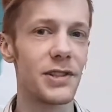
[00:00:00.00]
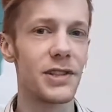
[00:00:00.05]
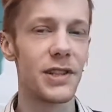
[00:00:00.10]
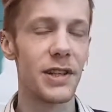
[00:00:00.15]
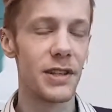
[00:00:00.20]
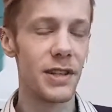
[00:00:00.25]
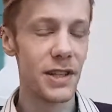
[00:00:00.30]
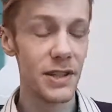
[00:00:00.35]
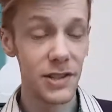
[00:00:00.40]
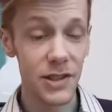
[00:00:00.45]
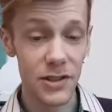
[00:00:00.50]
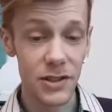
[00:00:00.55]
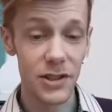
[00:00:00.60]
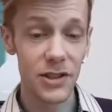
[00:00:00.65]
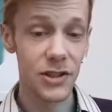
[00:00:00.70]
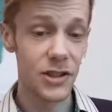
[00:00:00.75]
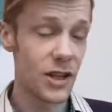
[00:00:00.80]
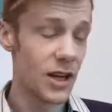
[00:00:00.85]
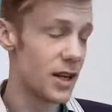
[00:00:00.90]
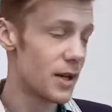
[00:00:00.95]
So these are
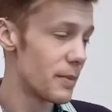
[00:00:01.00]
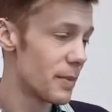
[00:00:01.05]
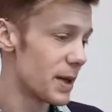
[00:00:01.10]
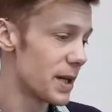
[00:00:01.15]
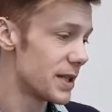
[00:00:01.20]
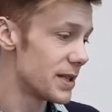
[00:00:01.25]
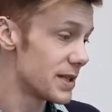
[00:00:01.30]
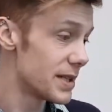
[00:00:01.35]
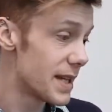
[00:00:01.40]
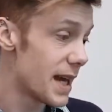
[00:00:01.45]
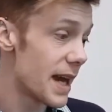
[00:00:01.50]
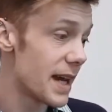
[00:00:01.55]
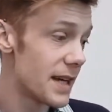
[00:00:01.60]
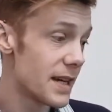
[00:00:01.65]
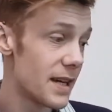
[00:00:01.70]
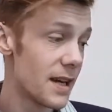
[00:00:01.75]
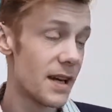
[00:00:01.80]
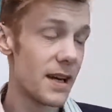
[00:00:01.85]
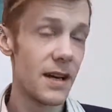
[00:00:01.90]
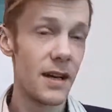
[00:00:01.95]
just gonna be today
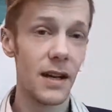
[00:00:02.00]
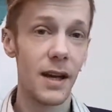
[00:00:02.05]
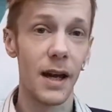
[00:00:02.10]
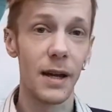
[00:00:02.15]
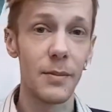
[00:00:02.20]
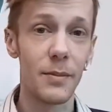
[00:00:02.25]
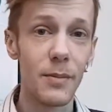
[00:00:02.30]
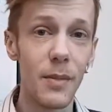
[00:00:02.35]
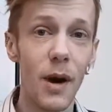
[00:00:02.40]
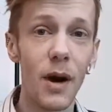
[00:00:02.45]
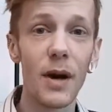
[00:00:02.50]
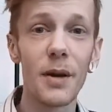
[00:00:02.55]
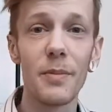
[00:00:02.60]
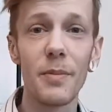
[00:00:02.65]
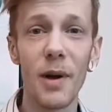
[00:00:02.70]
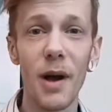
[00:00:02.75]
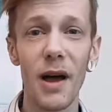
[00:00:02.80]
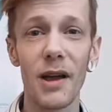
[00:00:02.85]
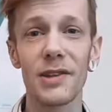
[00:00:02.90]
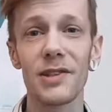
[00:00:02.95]
like my
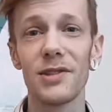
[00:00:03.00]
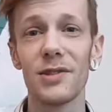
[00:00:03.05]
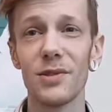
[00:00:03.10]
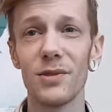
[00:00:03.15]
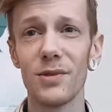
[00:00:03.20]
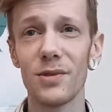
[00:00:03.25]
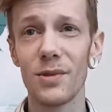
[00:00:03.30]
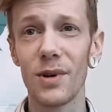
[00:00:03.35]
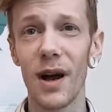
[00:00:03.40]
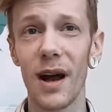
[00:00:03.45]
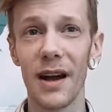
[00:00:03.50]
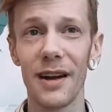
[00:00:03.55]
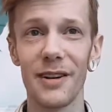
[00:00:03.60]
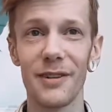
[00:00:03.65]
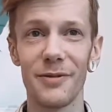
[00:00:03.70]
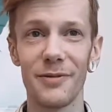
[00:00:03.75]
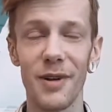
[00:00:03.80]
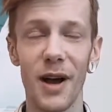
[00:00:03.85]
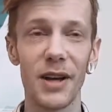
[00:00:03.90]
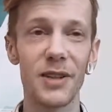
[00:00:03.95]
personal kind
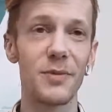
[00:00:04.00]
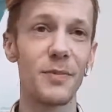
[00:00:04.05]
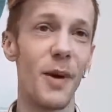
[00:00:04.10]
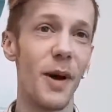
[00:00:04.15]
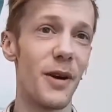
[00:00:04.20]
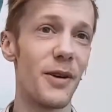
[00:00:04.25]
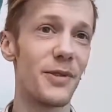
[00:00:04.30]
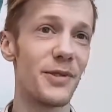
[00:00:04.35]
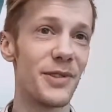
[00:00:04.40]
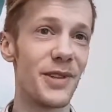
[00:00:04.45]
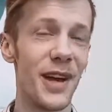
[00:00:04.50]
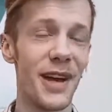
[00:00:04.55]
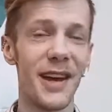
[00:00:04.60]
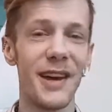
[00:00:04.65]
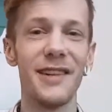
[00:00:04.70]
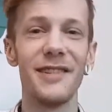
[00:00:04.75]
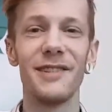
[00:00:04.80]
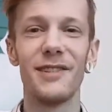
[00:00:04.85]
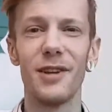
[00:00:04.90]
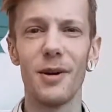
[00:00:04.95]
of, I suppose,
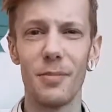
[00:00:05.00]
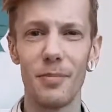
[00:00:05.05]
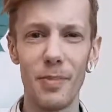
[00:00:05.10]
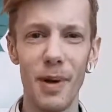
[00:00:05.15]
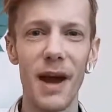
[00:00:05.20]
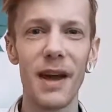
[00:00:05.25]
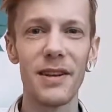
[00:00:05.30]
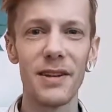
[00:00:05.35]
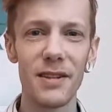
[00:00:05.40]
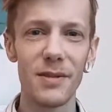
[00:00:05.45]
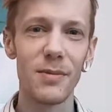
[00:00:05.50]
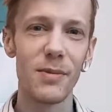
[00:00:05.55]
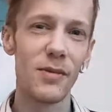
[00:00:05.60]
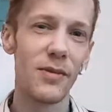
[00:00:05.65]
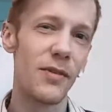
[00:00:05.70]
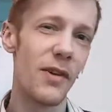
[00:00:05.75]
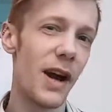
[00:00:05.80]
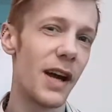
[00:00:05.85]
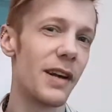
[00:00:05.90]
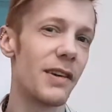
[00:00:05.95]
dependable
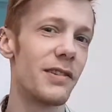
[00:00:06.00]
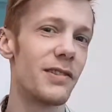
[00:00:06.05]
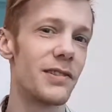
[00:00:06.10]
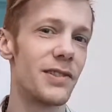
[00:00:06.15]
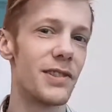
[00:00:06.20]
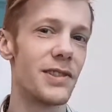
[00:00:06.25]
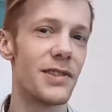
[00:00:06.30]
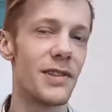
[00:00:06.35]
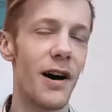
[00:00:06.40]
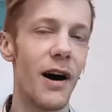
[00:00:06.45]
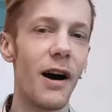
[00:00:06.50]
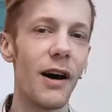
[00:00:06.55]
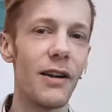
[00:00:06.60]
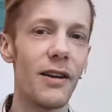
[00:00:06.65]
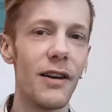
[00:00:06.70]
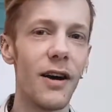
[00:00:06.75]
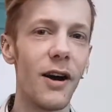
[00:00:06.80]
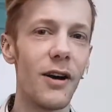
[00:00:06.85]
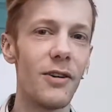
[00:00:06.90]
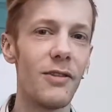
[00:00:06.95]
fragrances that I
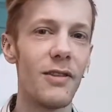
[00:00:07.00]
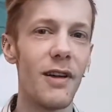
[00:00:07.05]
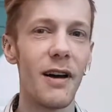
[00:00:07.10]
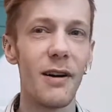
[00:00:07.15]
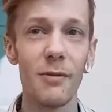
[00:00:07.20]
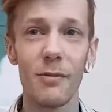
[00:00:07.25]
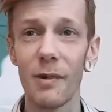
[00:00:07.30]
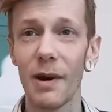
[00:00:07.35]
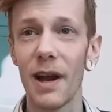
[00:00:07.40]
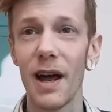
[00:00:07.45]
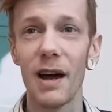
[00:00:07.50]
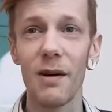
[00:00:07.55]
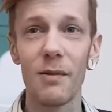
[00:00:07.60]
know that when I